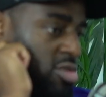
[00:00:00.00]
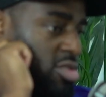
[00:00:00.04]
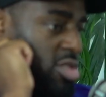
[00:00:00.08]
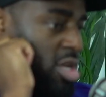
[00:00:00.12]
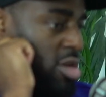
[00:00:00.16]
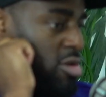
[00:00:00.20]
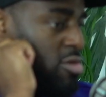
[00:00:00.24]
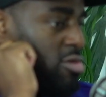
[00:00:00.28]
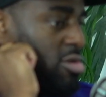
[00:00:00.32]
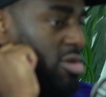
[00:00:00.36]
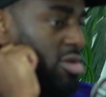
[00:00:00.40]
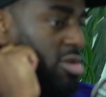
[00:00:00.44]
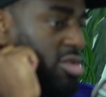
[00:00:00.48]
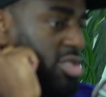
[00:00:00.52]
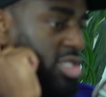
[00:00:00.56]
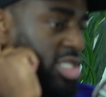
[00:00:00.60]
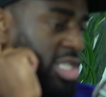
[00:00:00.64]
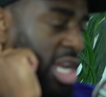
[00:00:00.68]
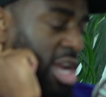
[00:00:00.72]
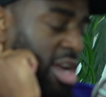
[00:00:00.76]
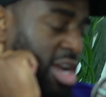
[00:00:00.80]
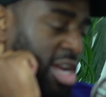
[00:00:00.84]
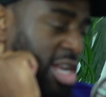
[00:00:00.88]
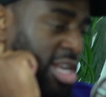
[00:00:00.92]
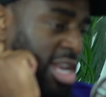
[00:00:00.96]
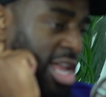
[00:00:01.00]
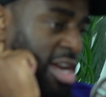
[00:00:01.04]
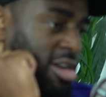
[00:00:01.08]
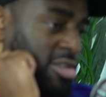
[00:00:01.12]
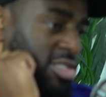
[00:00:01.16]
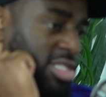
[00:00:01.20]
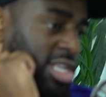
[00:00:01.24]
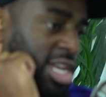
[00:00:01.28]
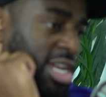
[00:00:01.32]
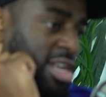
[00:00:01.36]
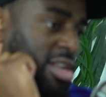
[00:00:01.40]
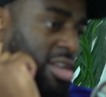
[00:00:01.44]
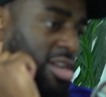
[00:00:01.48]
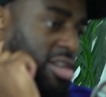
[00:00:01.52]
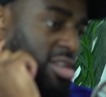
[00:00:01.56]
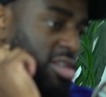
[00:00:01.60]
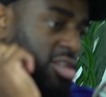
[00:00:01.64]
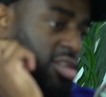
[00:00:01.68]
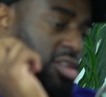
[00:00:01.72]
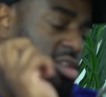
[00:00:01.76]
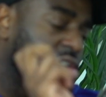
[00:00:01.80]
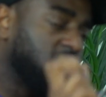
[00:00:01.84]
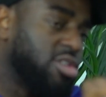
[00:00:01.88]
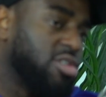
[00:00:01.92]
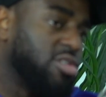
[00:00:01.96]
so shout out Lau Taylor,
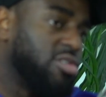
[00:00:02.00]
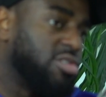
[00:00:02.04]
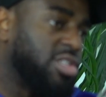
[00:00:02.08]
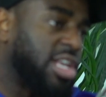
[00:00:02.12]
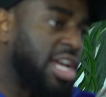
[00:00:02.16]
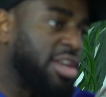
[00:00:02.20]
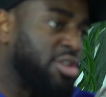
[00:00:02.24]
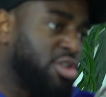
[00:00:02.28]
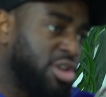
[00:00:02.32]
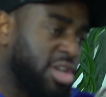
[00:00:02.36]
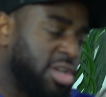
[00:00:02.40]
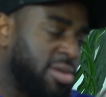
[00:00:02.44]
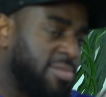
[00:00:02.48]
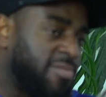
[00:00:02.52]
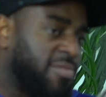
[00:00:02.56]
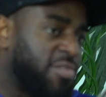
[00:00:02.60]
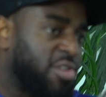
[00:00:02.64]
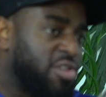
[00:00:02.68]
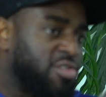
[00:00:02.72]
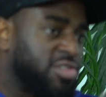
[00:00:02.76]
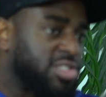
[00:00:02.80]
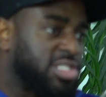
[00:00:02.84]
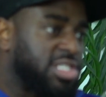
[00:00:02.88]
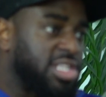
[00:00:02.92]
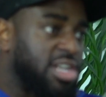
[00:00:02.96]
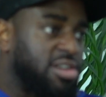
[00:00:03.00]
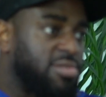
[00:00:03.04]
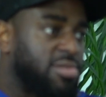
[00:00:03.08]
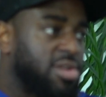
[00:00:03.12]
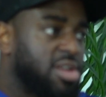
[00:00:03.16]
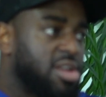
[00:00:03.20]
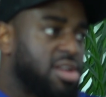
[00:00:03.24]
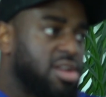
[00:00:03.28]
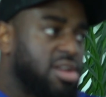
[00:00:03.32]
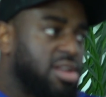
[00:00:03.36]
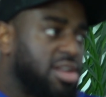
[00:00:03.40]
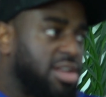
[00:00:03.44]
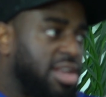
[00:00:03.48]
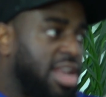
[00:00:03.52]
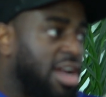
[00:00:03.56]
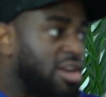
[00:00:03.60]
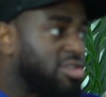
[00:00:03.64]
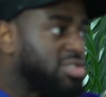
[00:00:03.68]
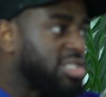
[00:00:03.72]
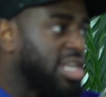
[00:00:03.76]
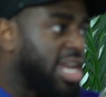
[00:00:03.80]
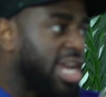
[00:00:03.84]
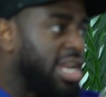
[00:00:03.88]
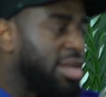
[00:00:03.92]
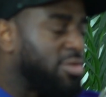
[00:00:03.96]
who's at Nottingham Forest now. Lau
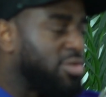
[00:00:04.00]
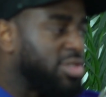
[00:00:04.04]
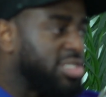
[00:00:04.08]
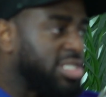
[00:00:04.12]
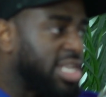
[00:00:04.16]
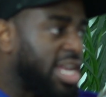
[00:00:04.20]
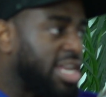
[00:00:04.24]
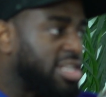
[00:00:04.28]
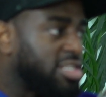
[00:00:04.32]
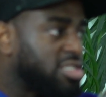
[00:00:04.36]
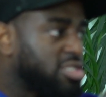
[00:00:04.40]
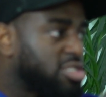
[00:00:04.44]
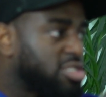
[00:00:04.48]
Taylor was at